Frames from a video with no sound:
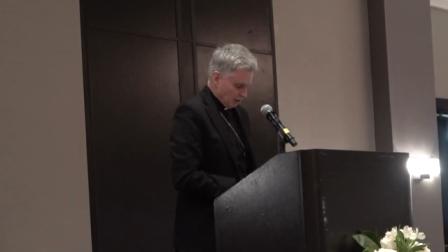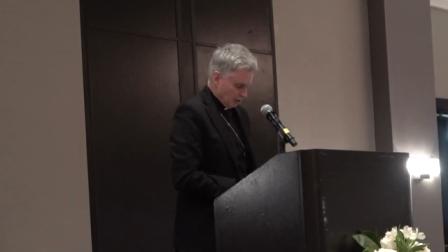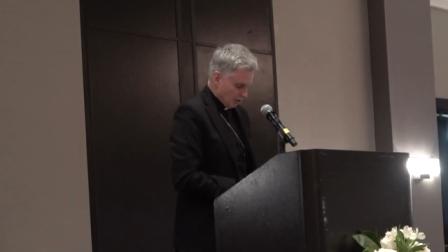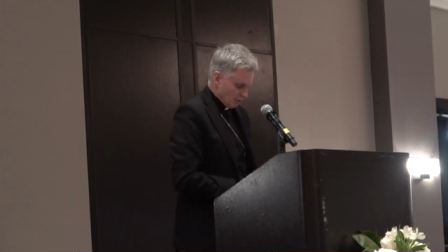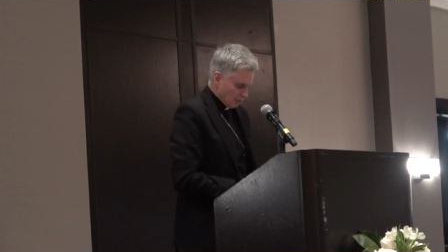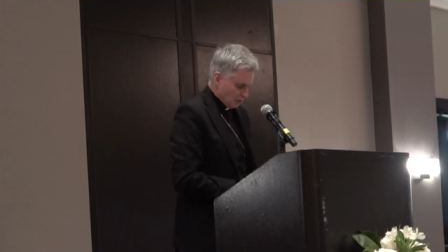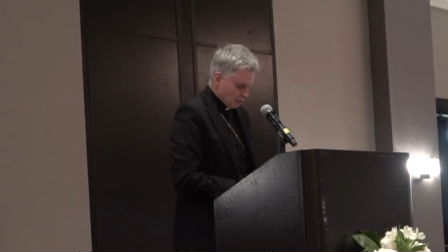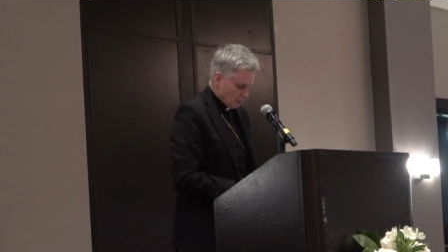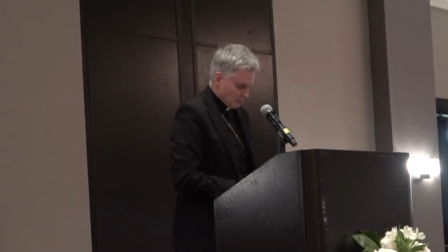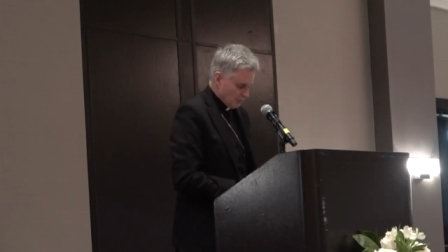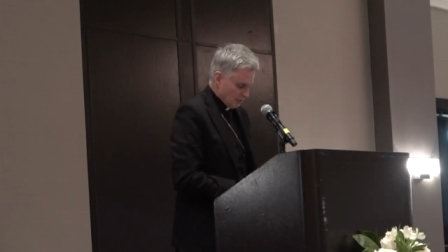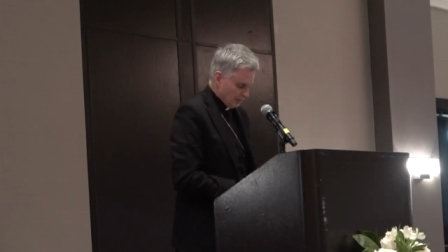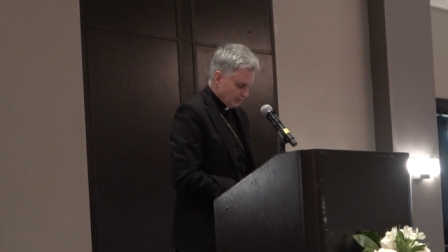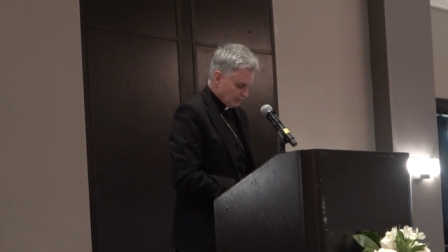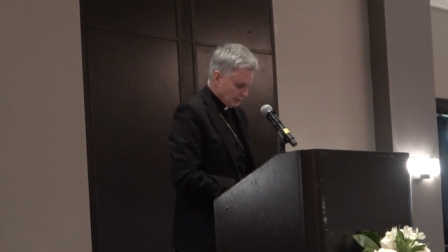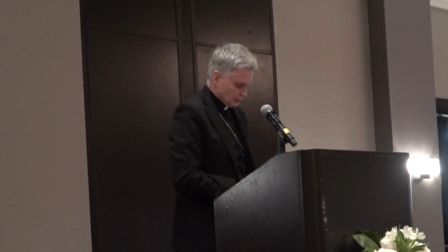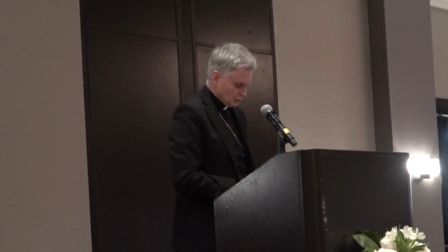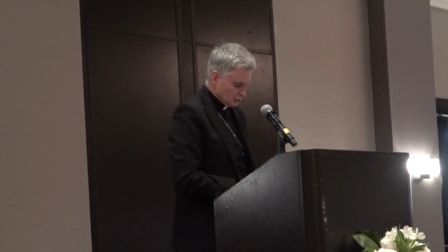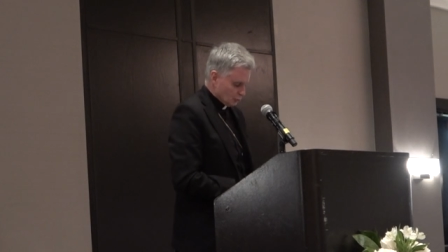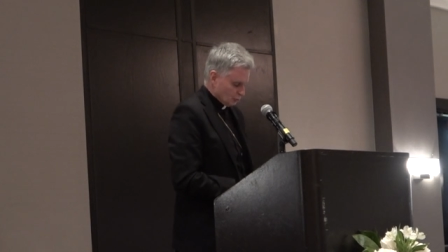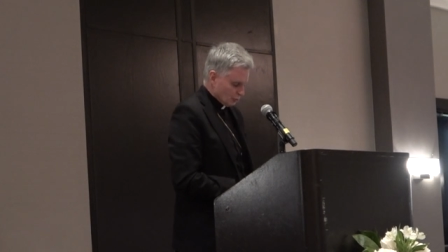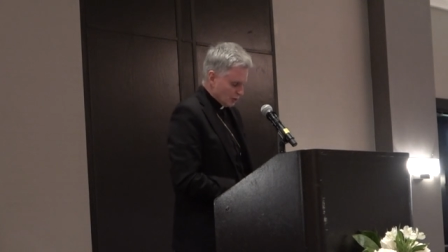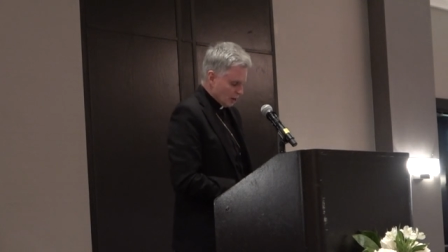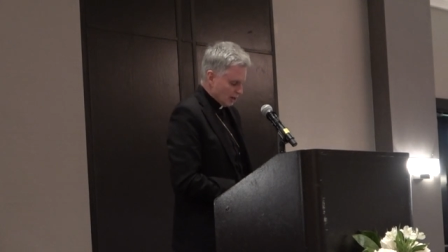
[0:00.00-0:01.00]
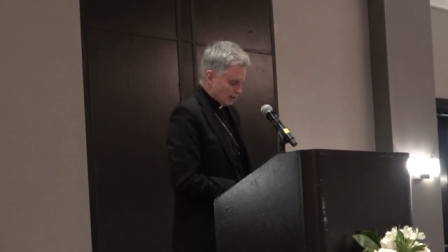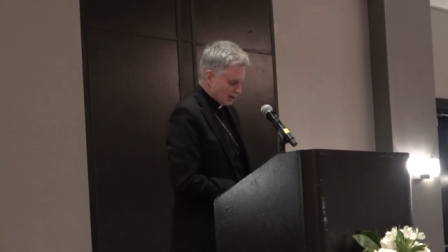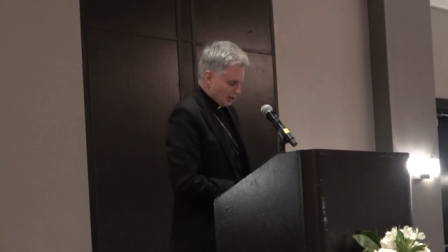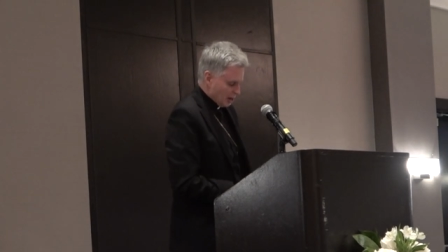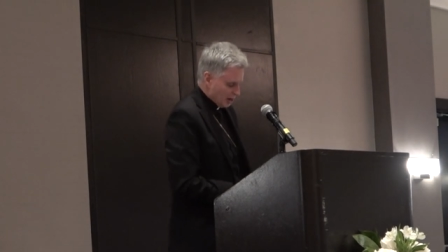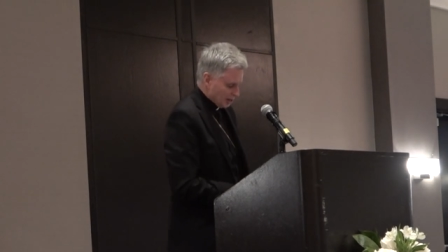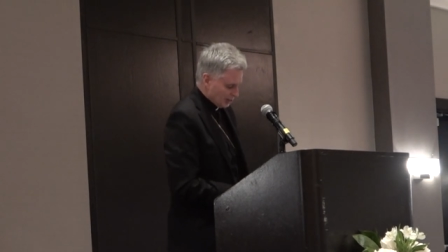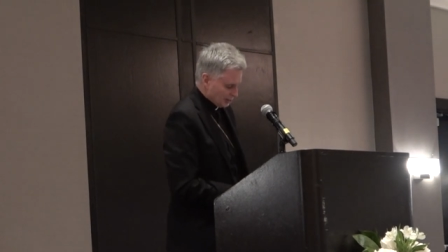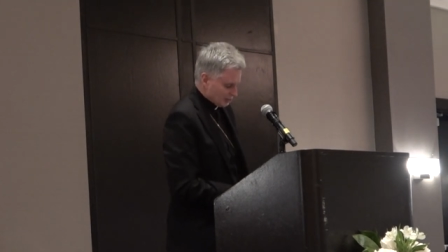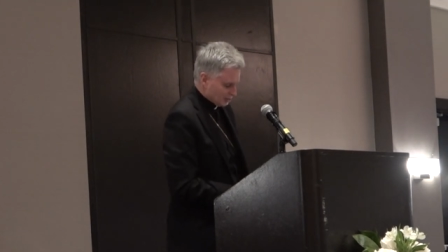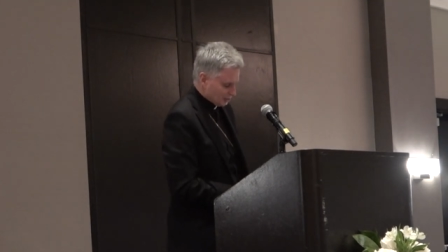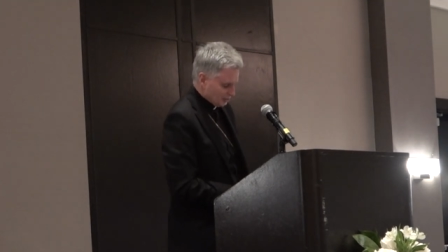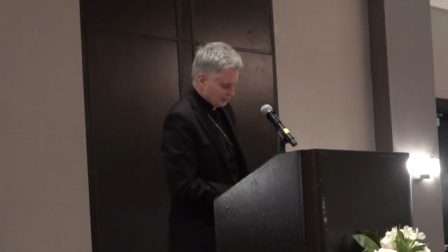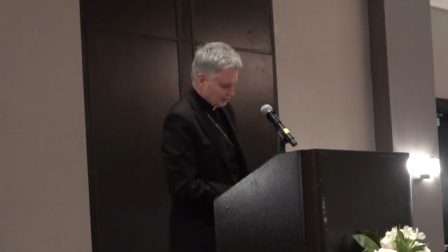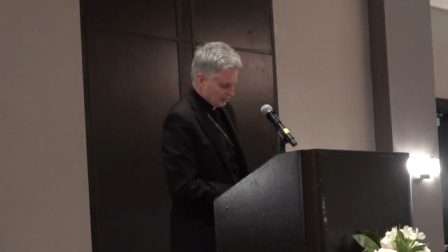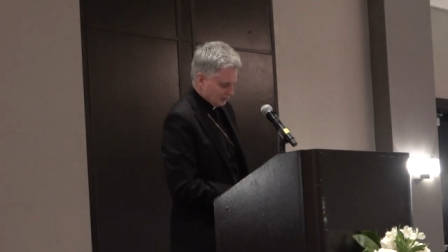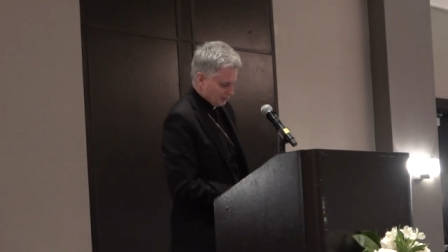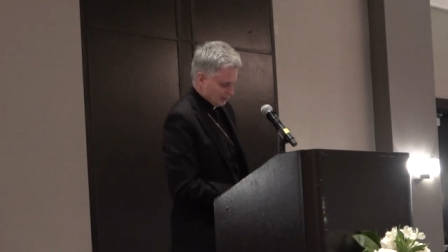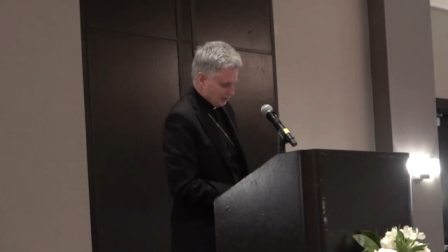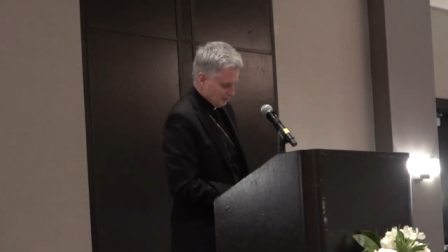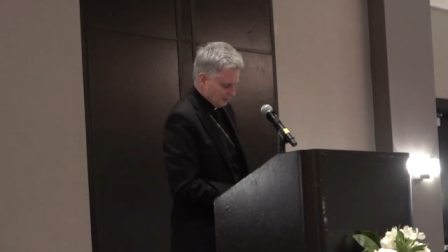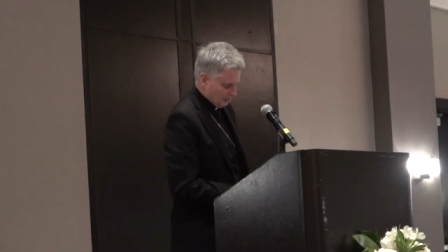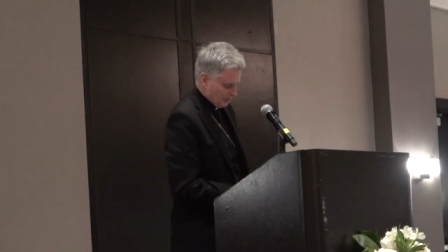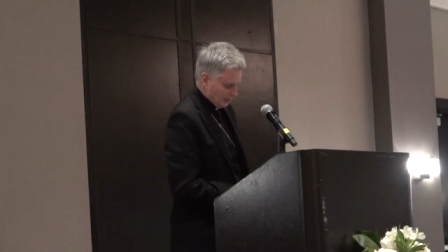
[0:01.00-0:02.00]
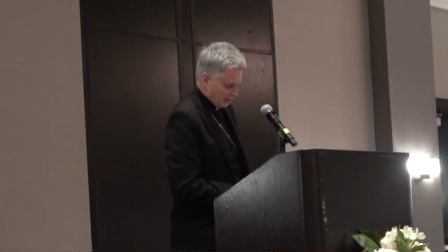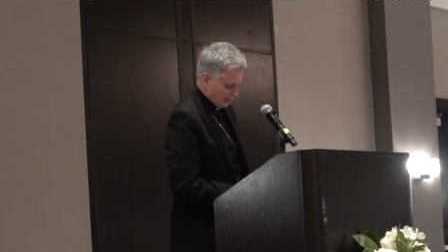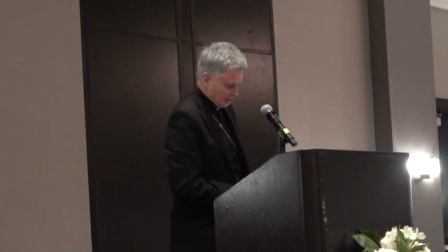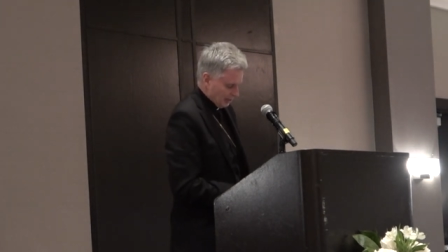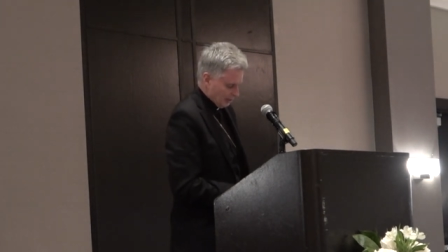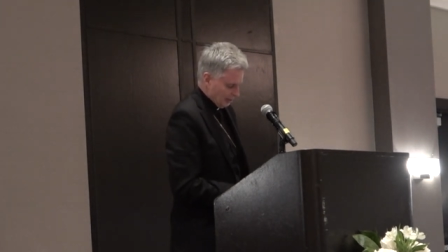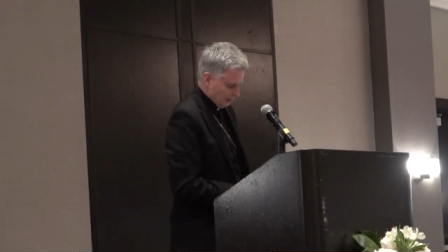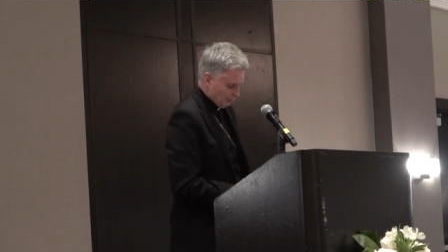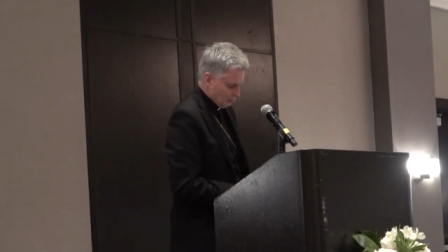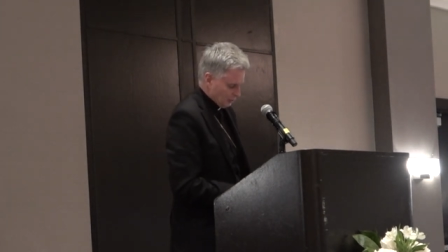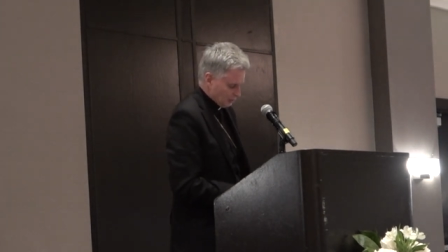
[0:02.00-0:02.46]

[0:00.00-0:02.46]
our opinions were not honestly come by.